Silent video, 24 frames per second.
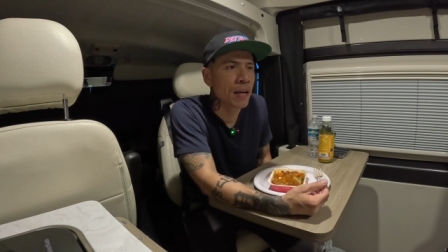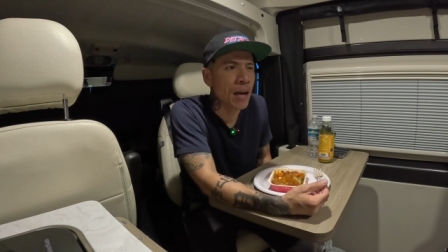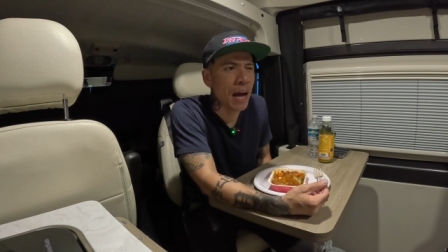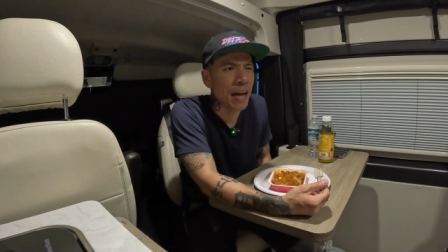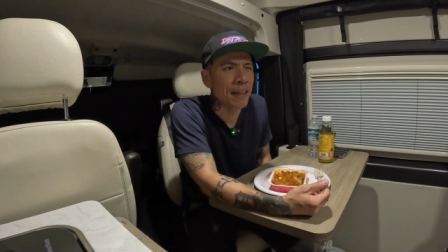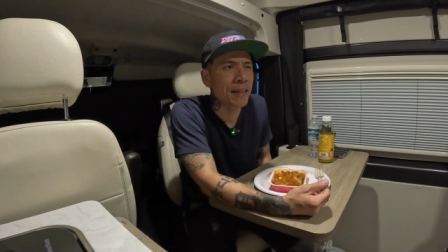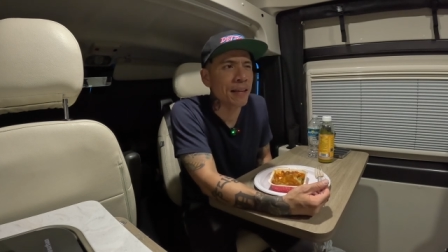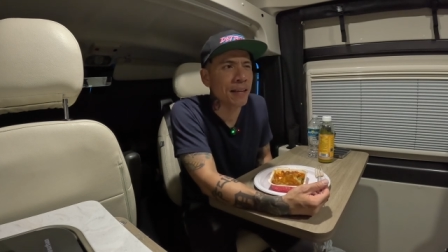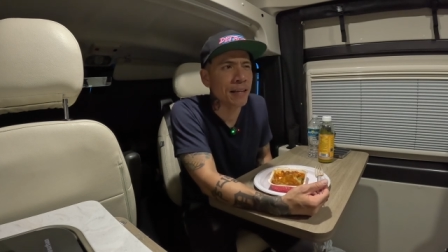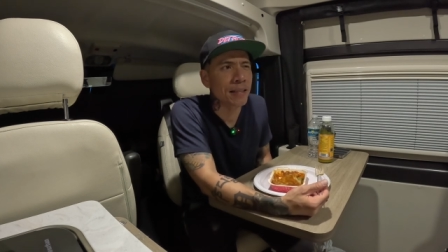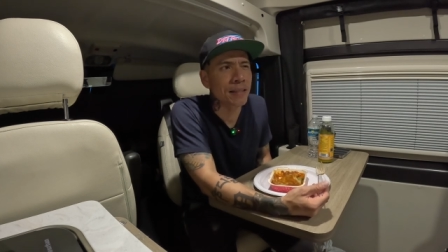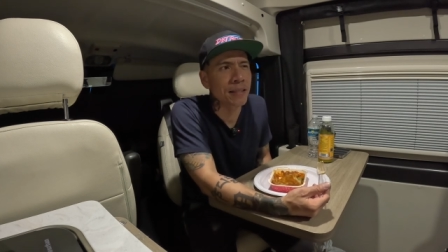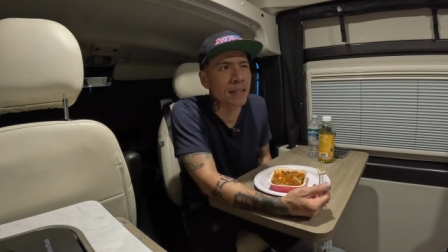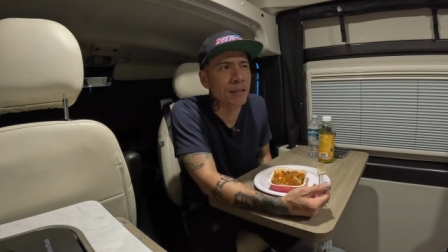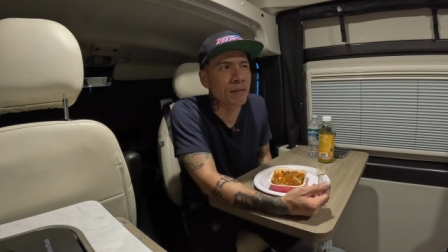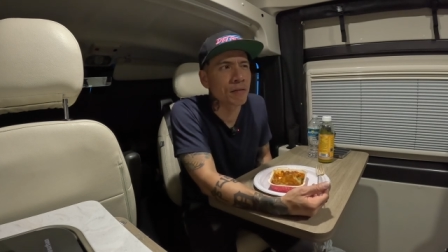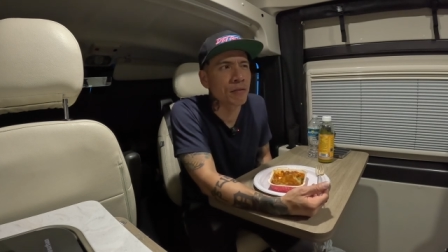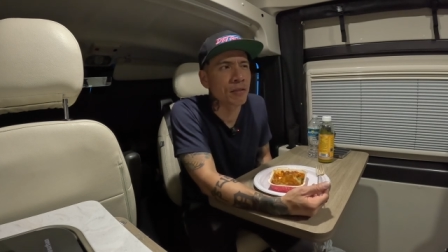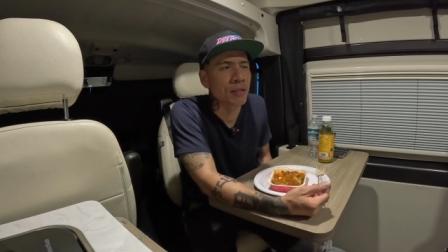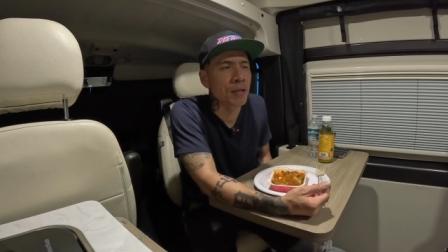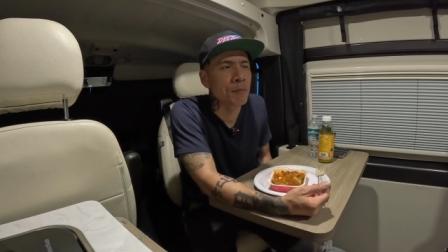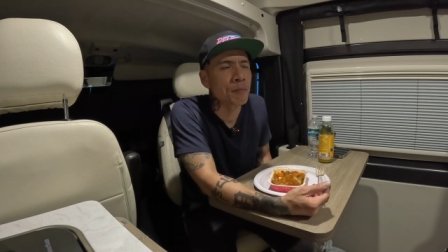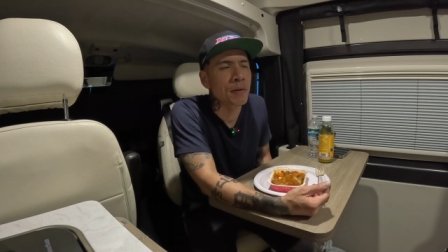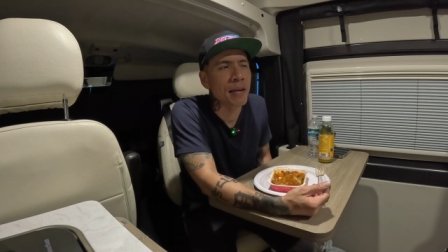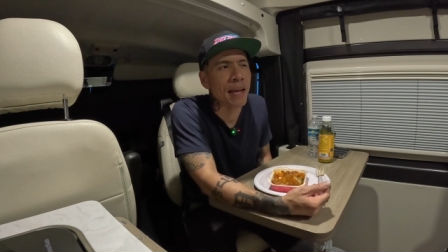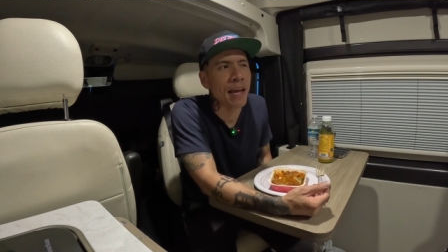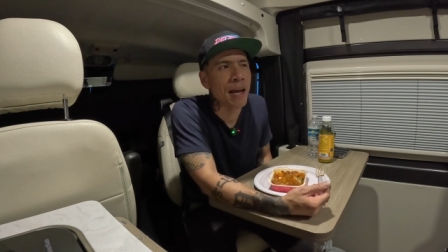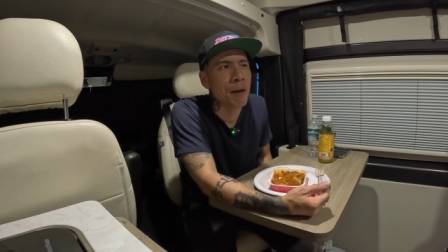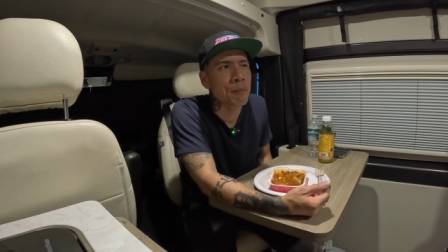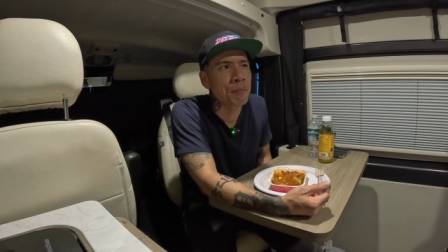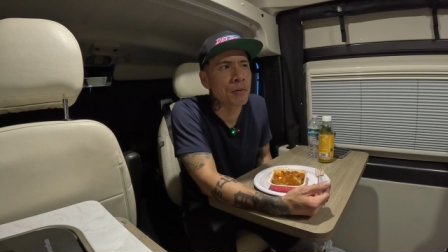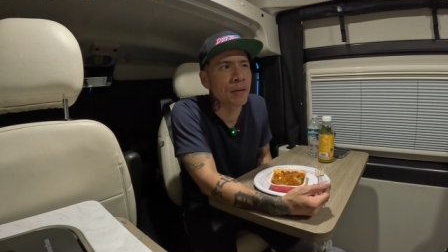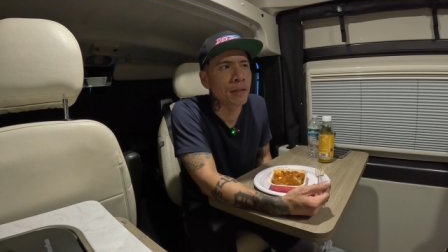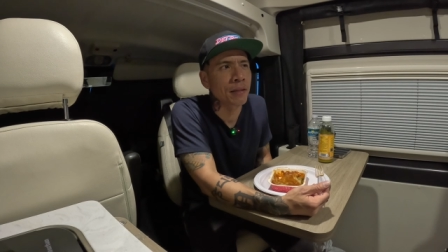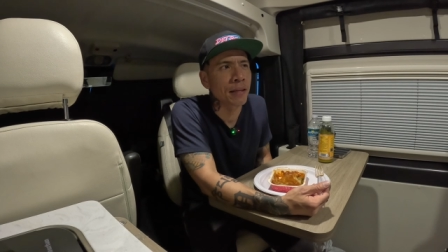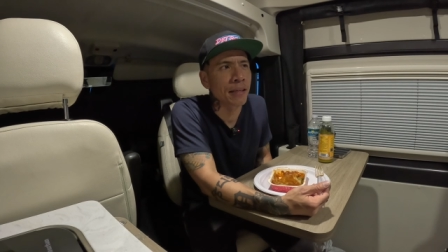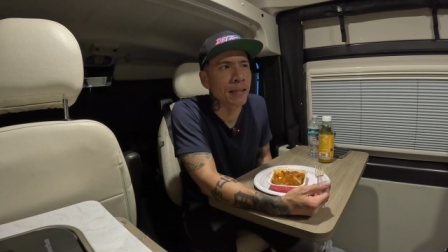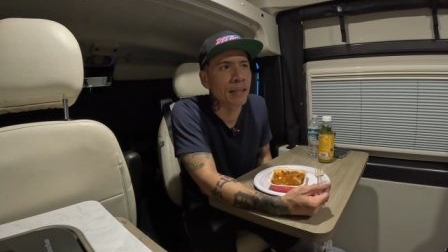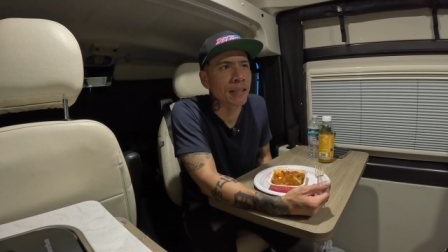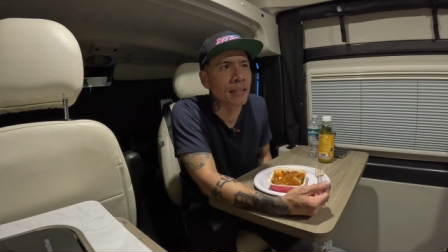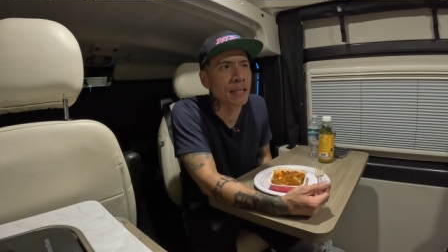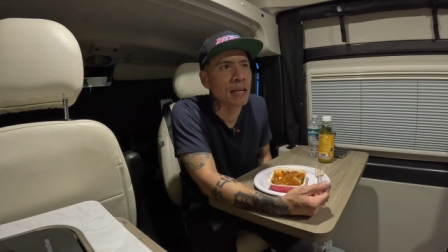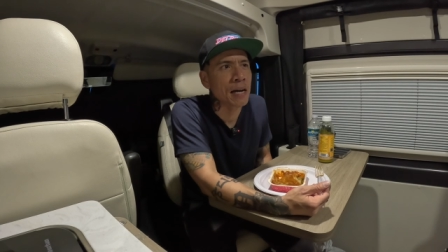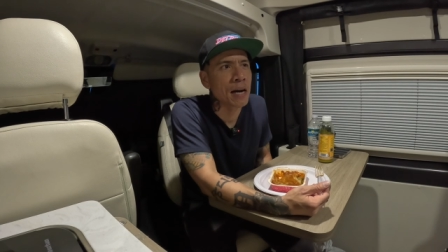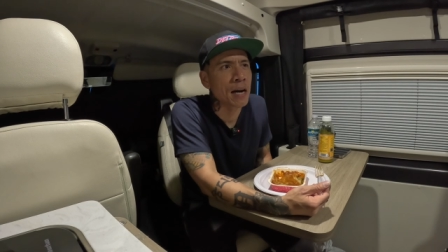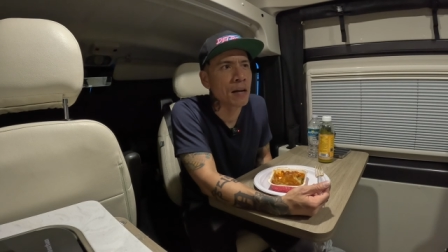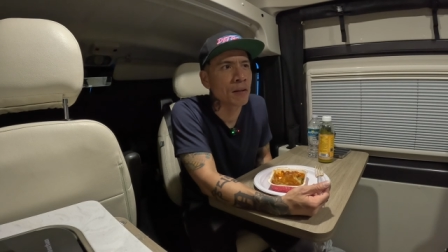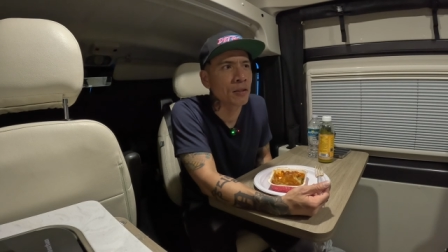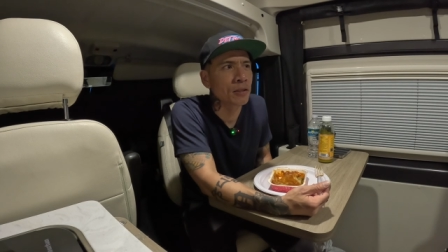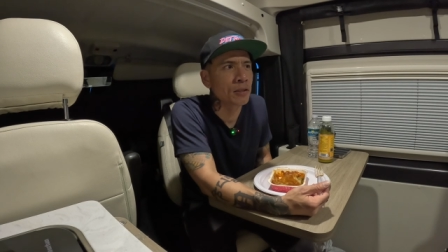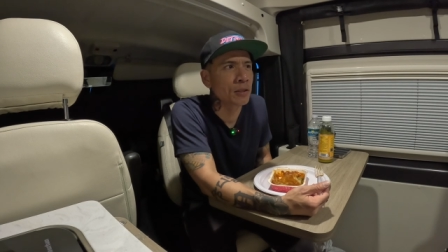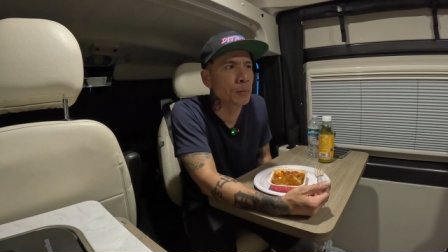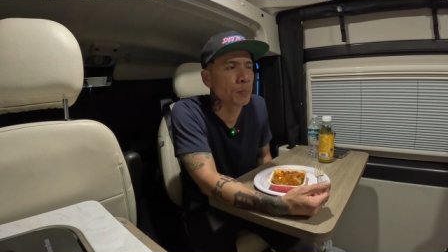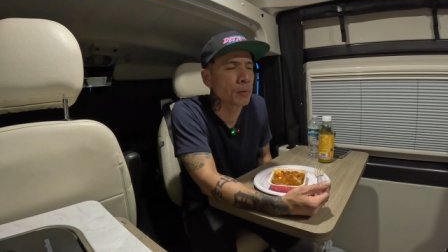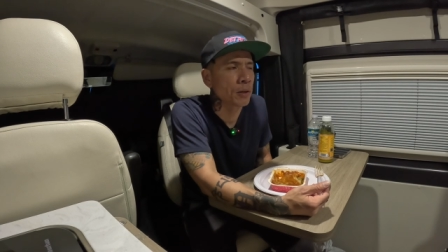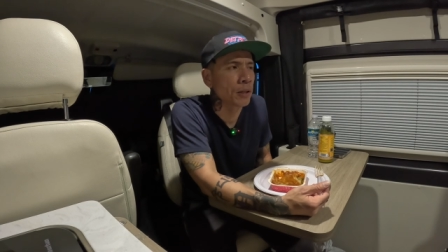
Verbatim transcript: I think I did some camping like in college,